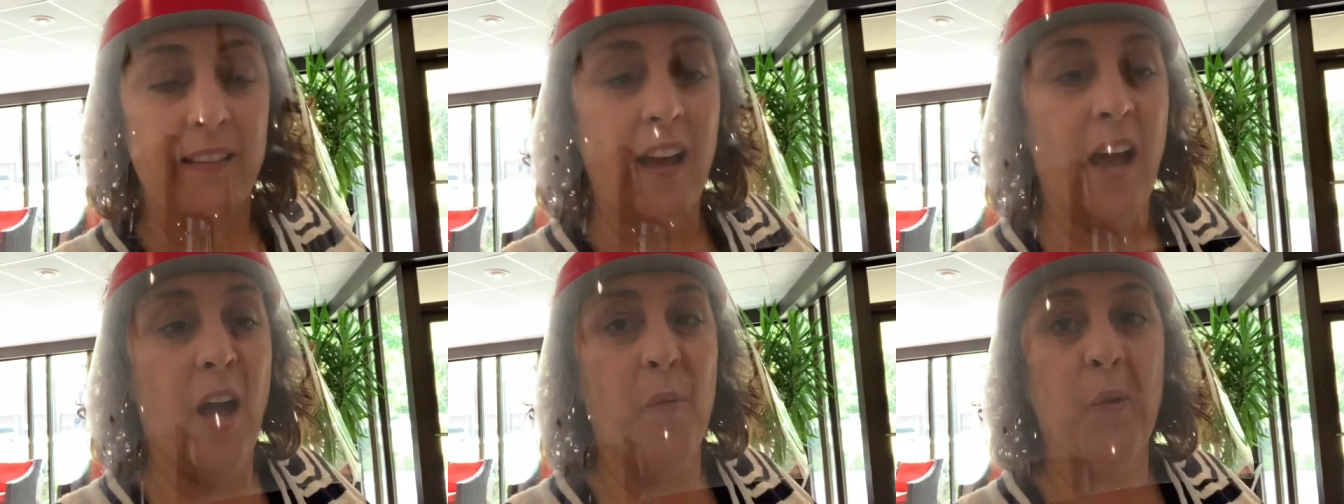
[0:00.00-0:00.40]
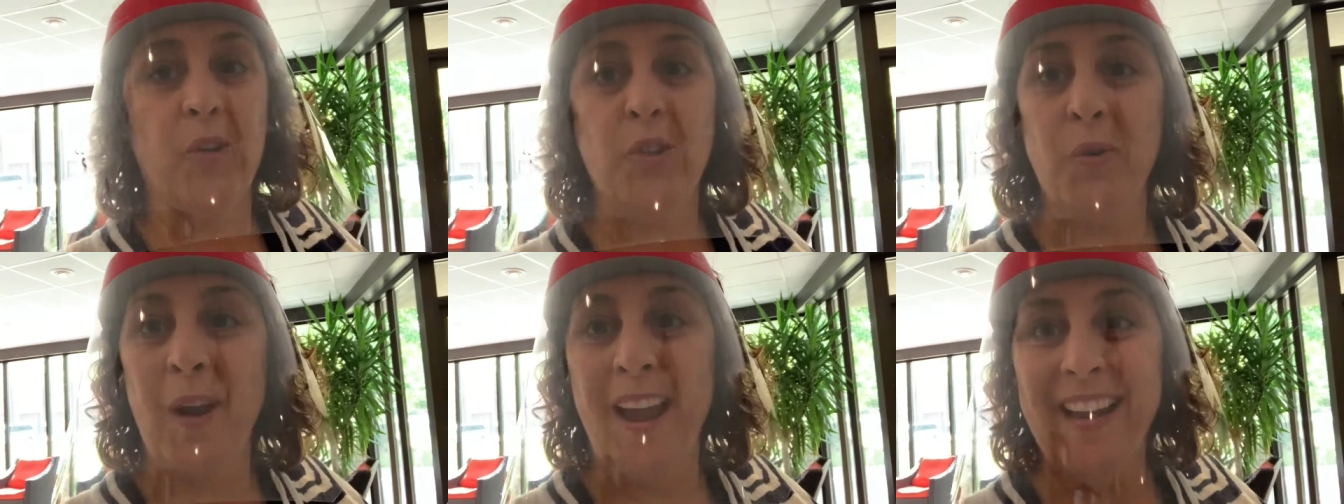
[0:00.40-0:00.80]
Uh, we're
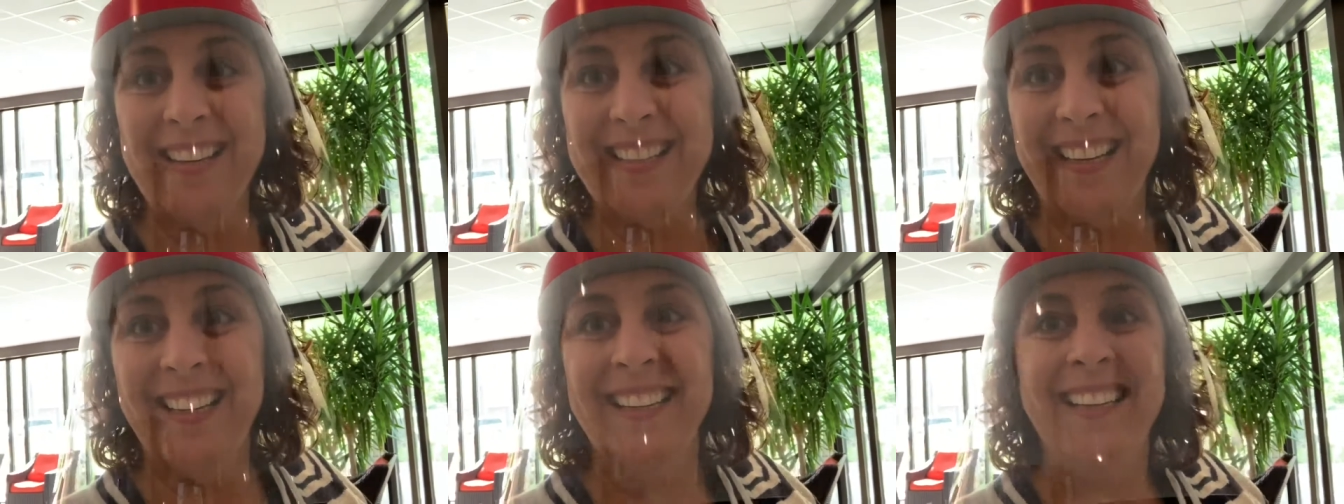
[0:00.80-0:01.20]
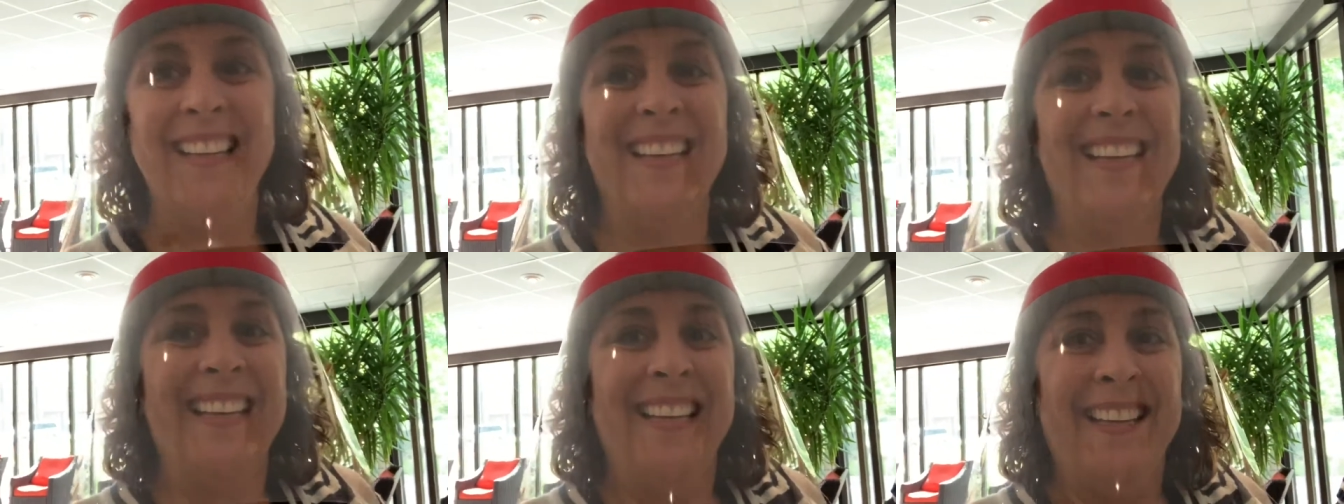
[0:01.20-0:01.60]
trying to
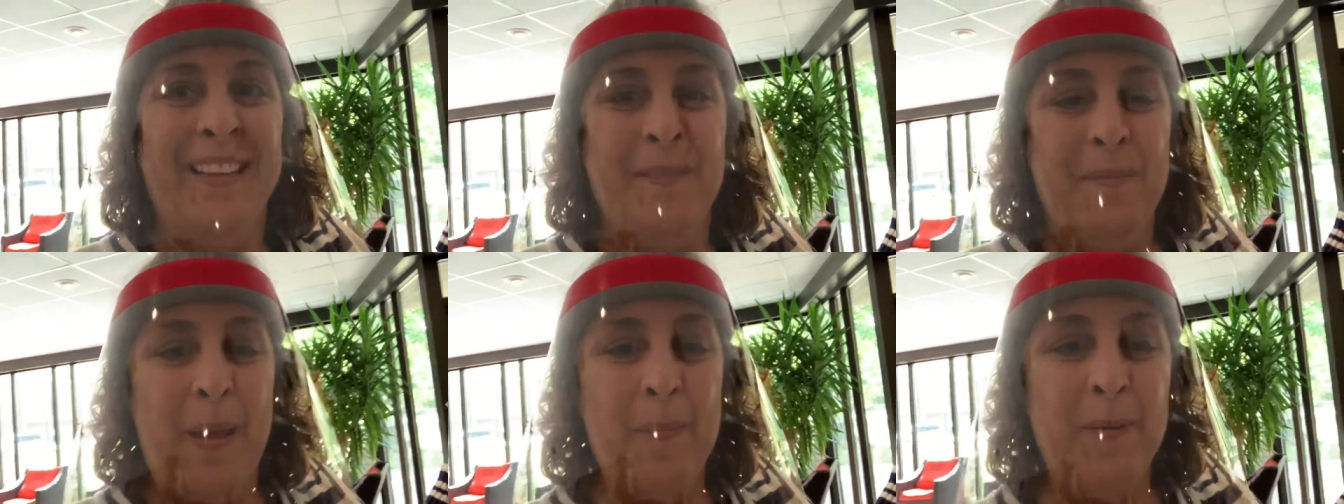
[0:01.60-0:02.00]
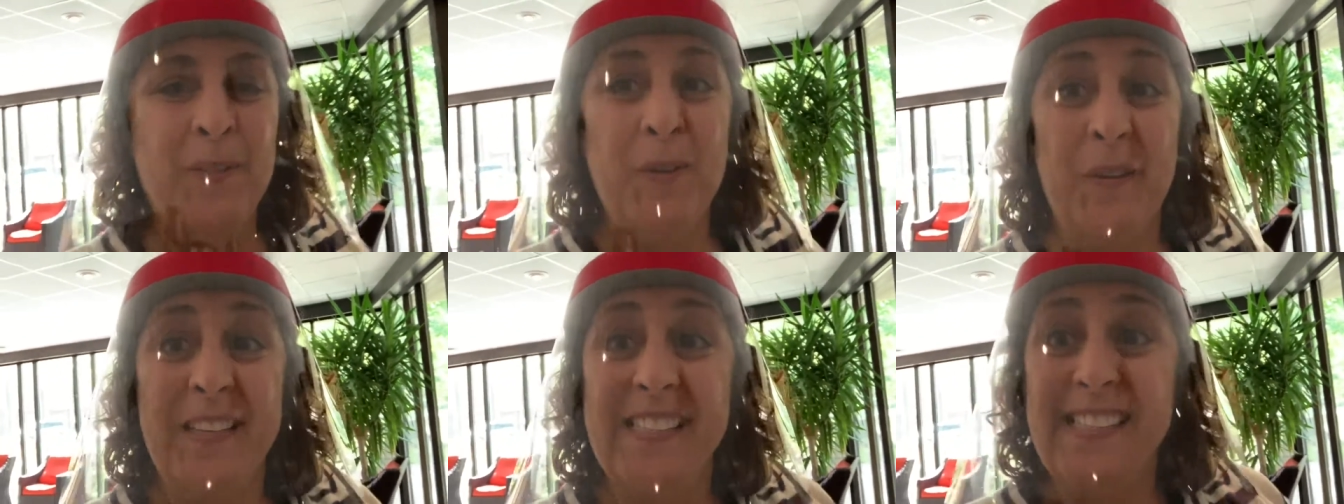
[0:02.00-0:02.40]
be able
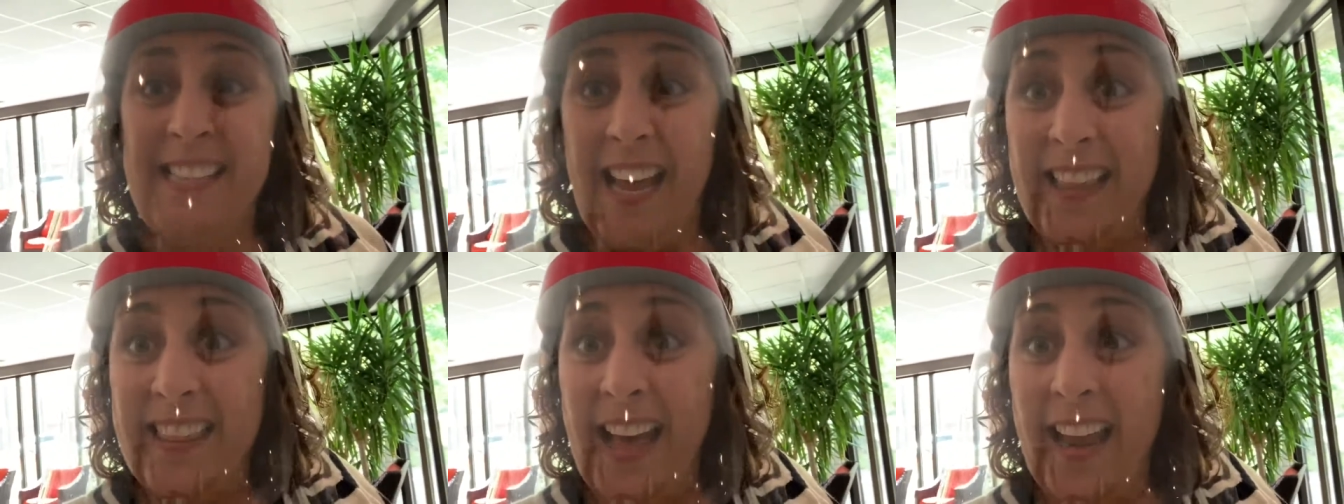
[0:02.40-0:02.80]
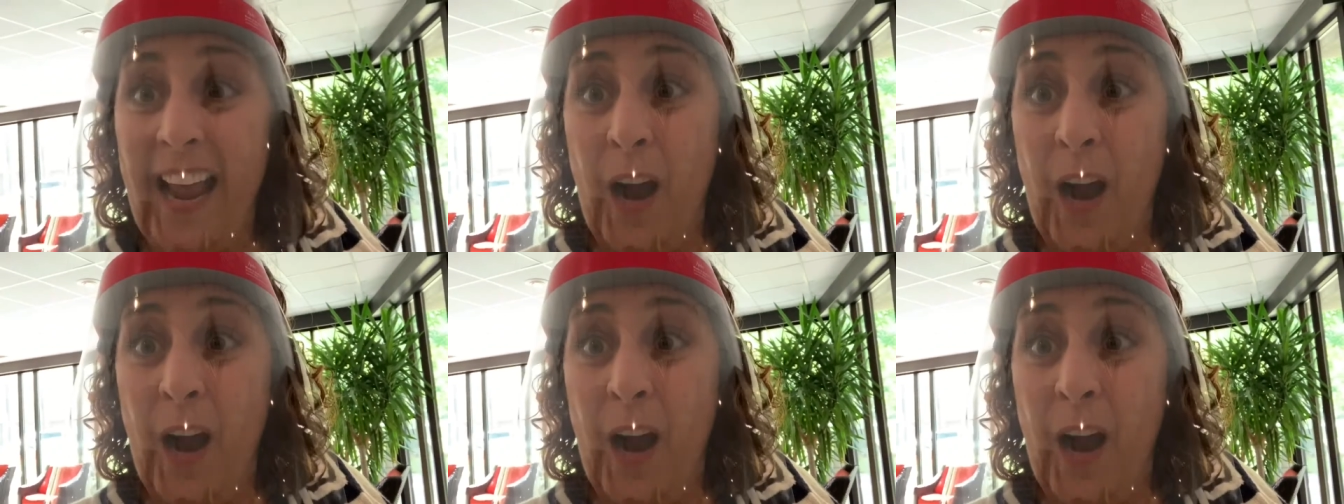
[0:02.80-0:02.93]
to extend that